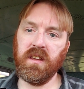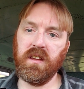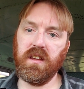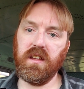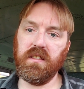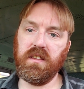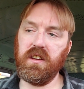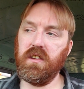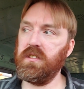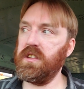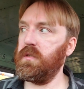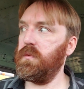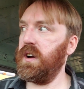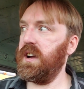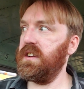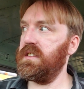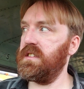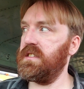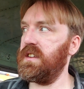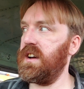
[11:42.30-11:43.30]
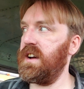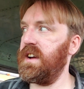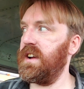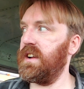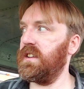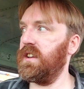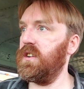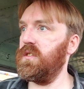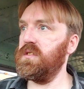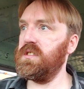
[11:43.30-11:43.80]
And the only way to
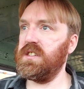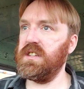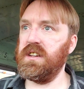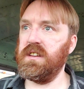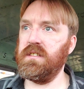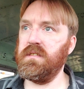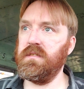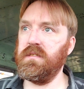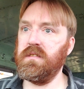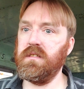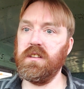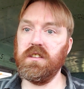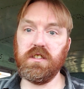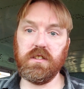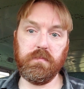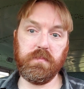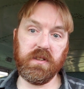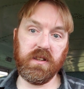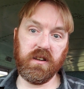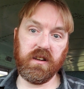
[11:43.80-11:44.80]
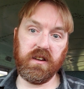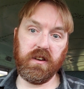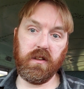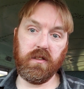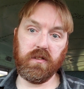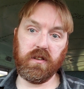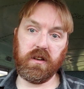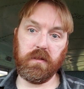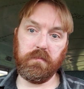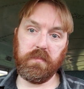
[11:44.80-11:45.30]
diagnose it is to plug
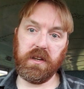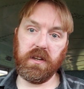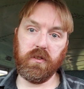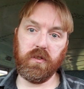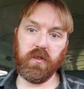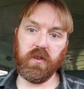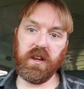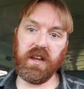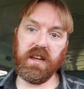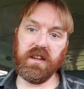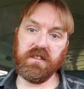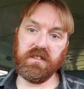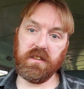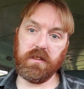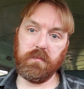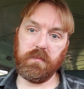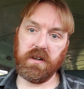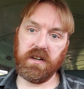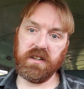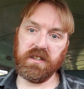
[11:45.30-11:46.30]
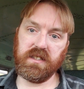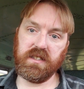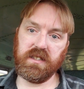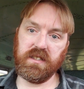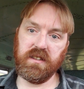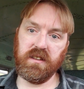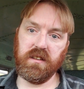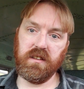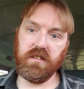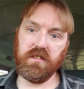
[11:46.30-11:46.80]
another computer into the
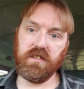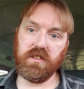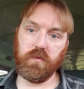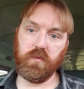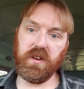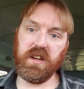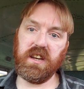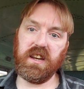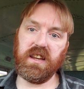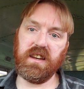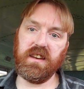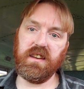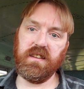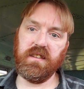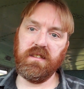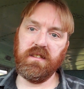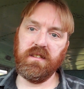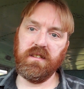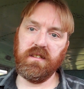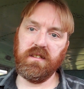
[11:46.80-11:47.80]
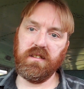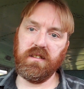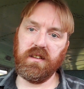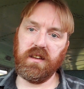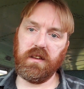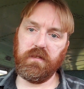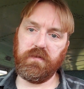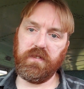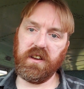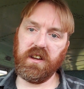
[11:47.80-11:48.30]
bus to read it
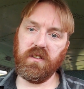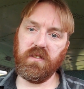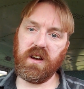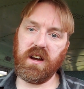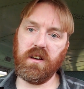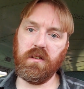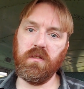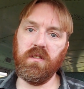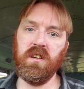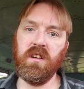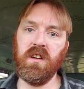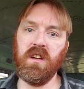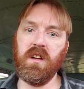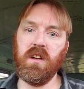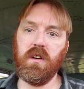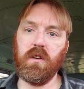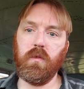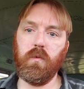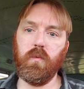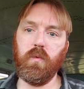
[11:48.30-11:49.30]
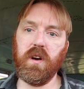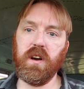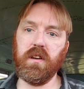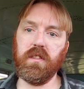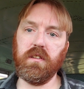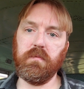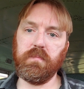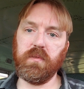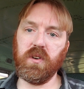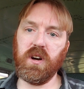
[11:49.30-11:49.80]
and figure out where
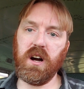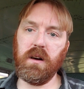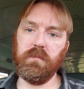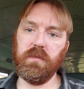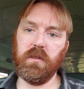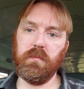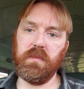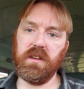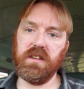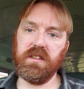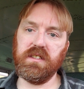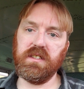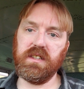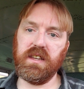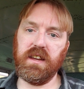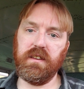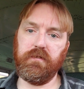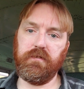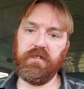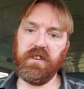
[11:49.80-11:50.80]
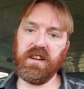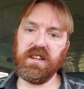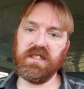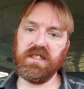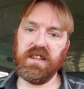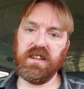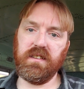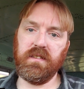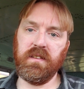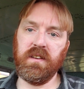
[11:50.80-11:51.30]
the problem is and fix
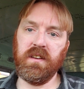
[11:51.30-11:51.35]
it.